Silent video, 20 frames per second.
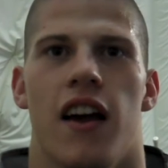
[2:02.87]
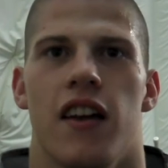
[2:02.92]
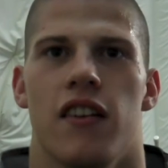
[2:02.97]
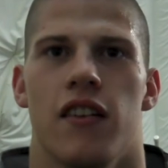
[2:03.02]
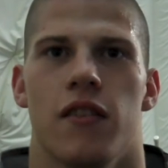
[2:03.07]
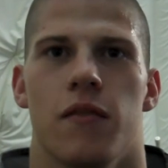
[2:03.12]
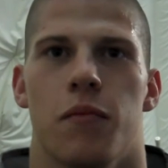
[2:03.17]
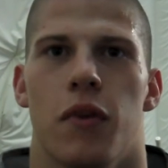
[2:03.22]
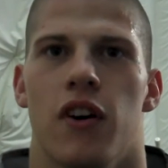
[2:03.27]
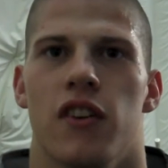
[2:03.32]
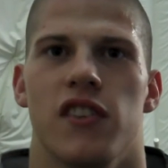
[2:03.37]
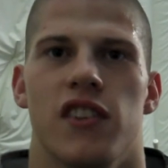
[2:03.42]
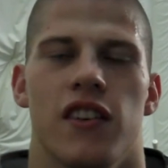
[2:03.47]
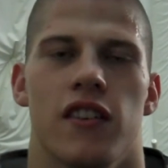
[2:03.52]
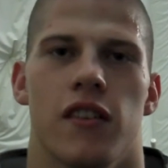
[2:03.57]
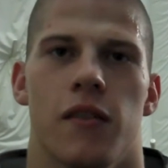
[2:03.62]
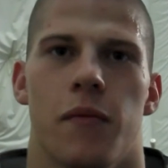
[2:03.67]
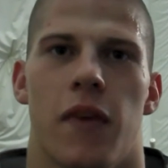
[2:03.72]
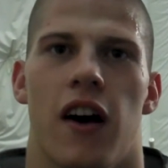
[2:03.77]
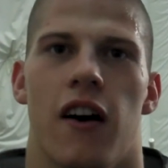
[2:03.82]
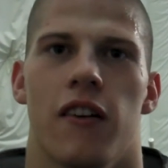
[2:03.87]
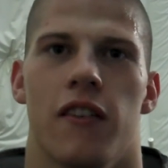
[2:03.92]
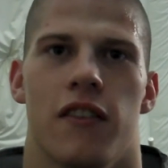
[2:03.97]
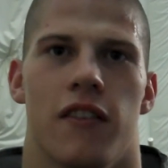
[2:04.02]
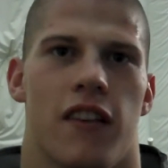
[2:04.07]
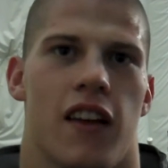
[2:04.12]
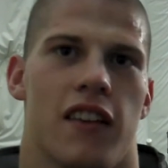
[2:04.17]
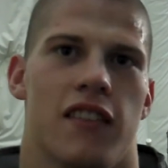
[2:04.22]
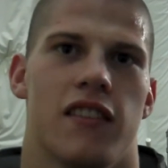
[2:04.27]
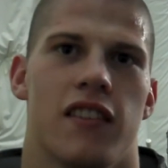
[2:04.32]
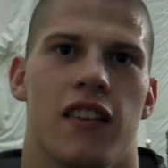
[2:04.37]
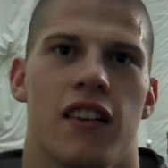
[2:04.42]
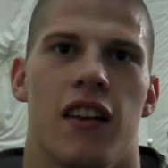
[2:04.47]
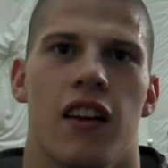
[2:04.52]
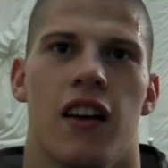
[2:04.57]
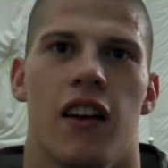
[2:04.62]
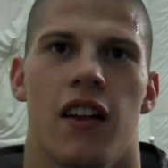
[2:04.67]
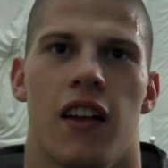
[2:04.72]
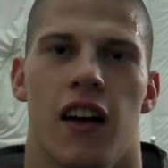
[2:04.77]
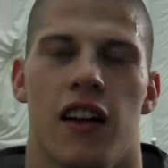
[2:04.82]
at you and punch you in the mouth, and that's
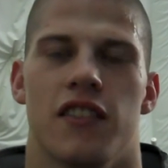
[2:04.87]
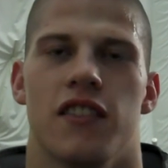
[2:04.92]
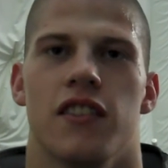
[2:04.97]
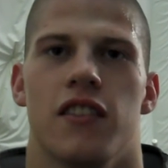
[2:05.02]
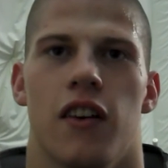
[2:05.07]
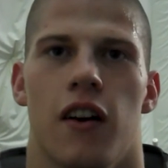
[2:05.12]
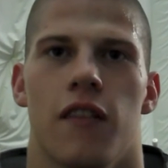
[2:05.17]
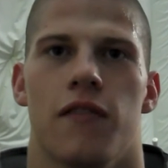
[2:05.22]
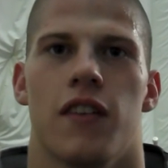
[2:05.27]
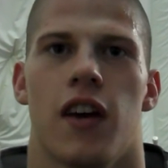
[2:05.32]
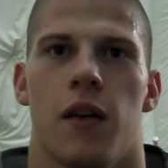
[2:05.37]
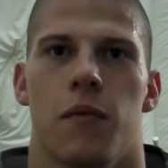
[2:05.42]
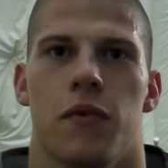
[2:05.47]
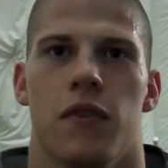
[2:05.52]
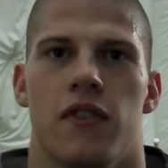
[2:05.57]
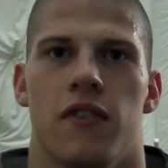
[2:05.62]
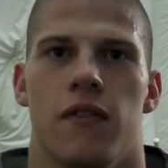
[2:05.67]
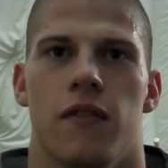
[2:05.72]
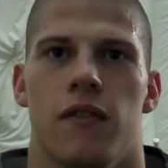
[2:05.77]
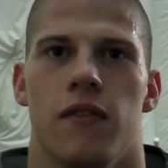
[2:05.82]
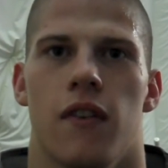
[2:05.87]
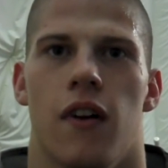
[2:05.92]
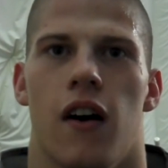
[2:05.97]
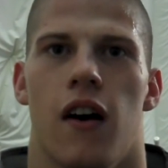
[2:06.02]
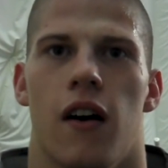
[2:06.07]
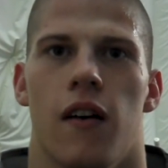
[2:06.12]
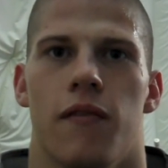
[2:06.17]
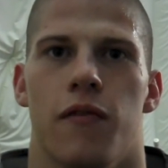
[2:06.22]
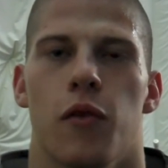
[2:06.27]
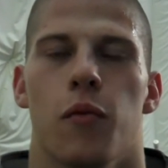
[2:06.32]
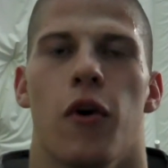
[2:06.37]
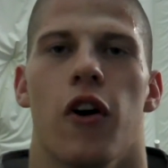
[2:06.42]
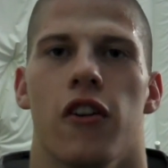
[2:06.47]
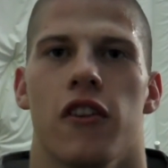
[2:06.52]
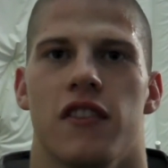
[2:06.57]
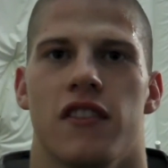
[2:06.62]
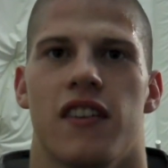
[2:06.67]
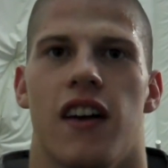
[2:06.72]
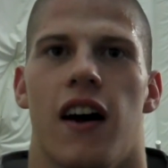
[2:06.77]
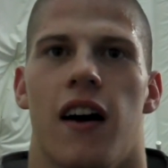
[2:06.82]
a tough type of football
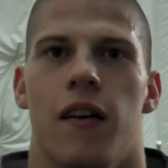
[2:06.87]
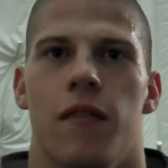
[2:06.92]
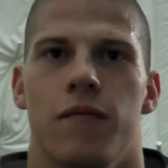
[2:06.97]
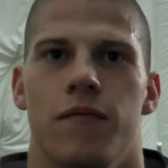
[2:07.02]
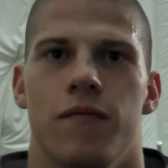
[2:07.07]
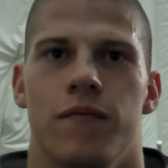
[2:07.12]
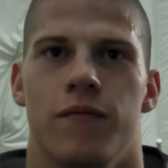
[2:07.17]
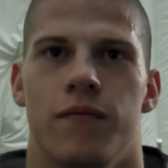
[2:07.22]
to stop.